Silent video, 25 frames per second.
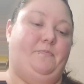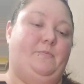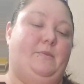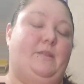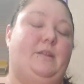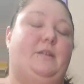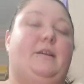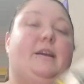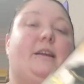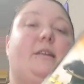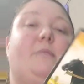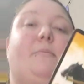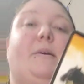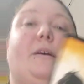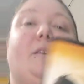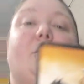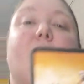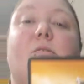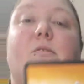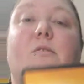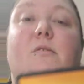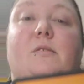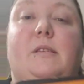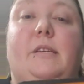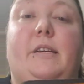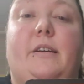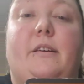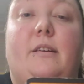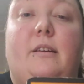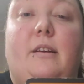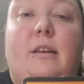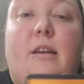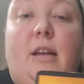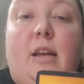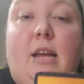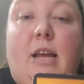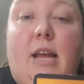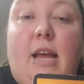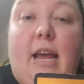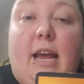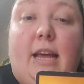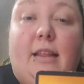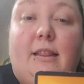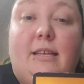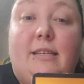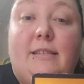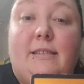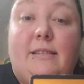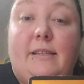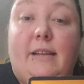the Knight of Pentacles here.
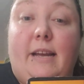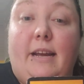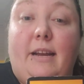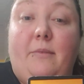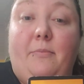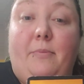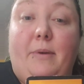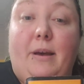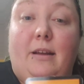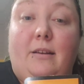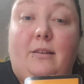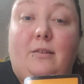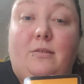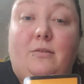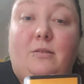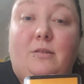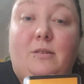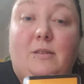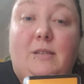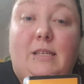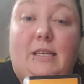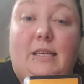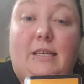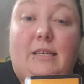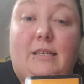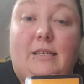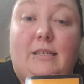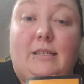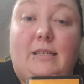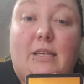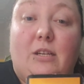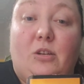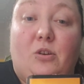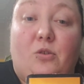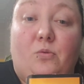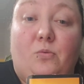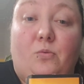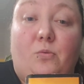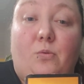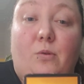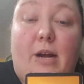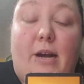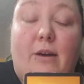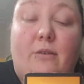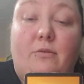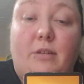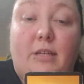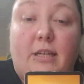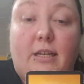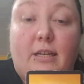And this Knight of Pentacles, he is
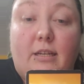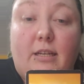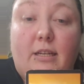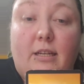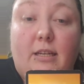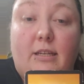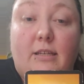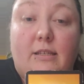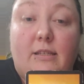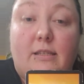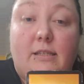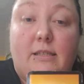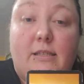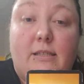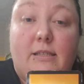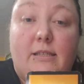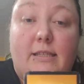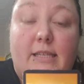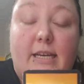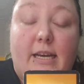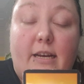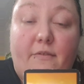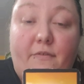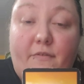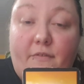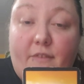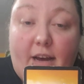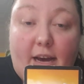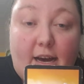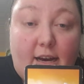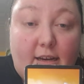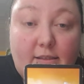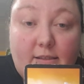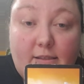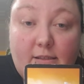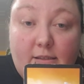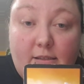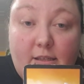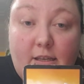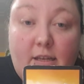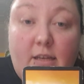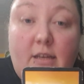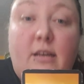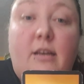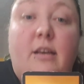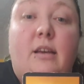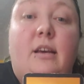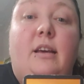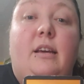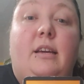grounded, he is steadfast,
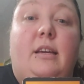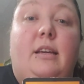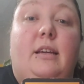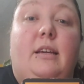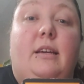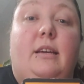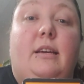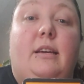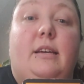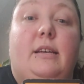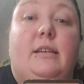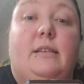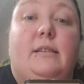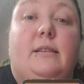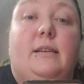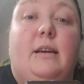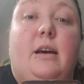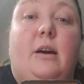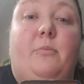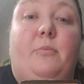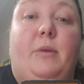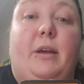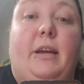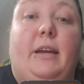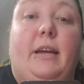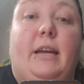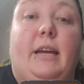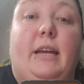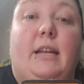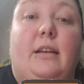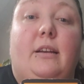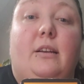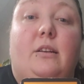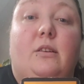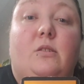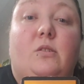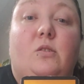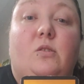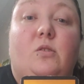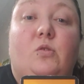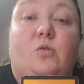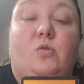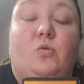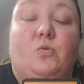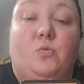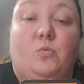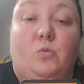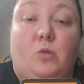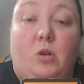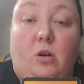he is coming in
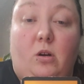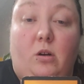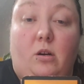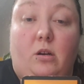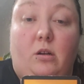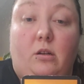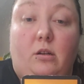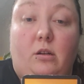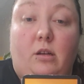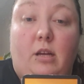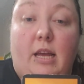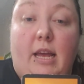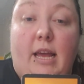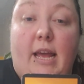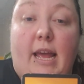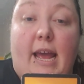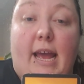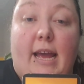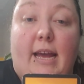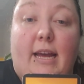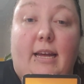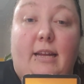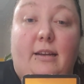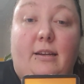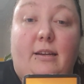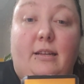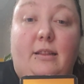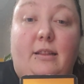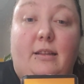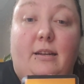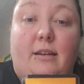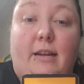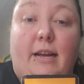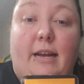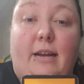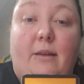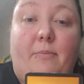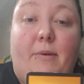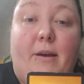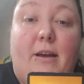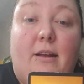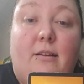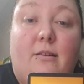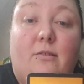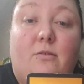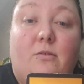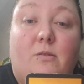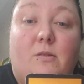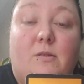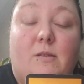strong. And the Knight of
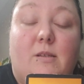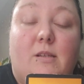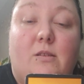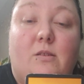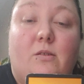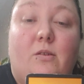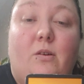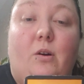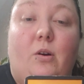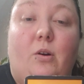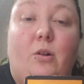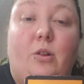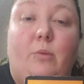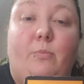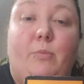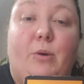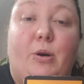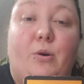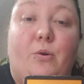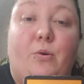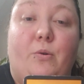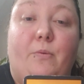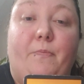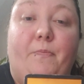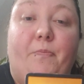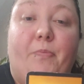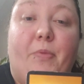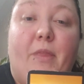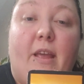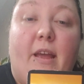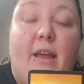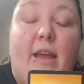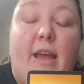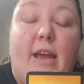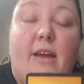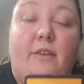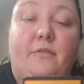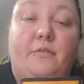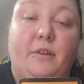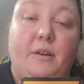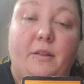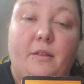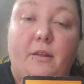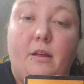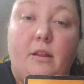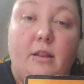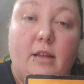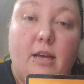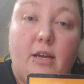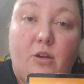Pentacles is all about
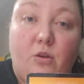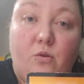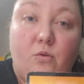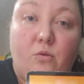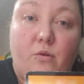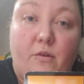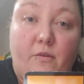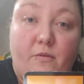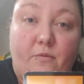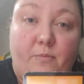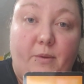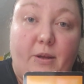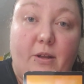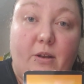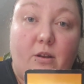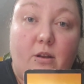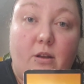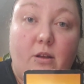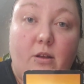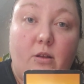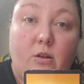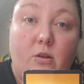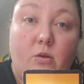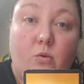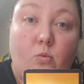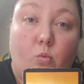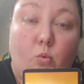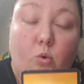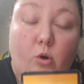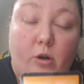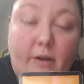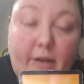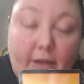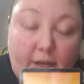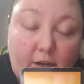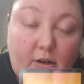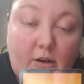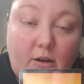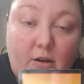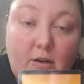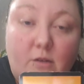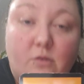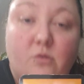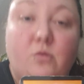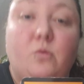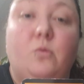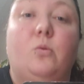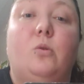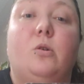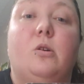everything that you have been working
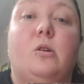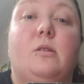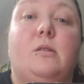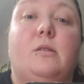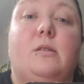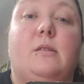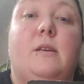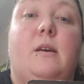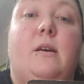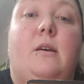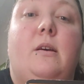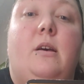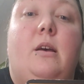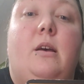hard towards,